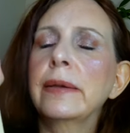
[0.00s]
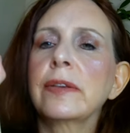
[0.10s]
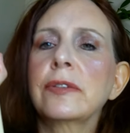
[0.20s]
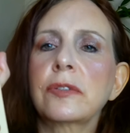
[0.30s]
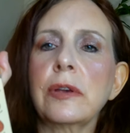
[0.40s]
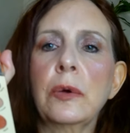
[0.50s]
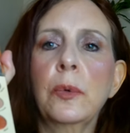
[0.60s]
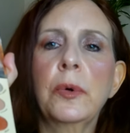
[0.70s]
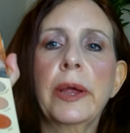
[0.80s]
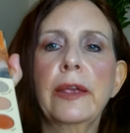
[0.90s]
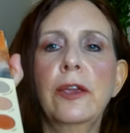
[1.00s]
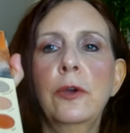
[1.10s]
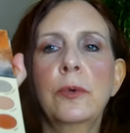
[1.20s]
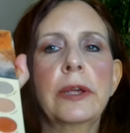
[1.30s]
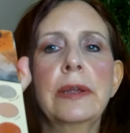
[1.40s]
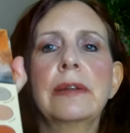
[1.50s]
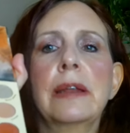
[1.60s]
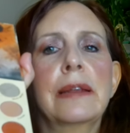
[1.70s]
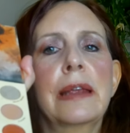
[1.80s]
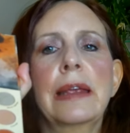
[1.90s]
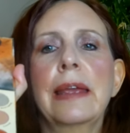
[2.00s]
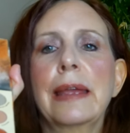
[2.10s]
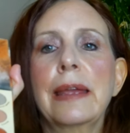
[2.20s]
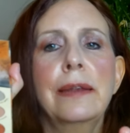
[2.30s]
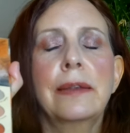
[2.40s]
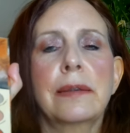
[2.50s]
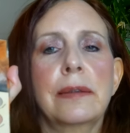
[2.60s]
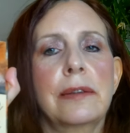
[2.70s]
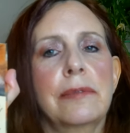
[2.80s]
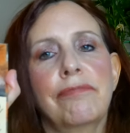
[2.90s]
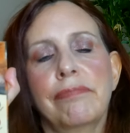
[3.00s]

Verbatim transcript: So you can, it's,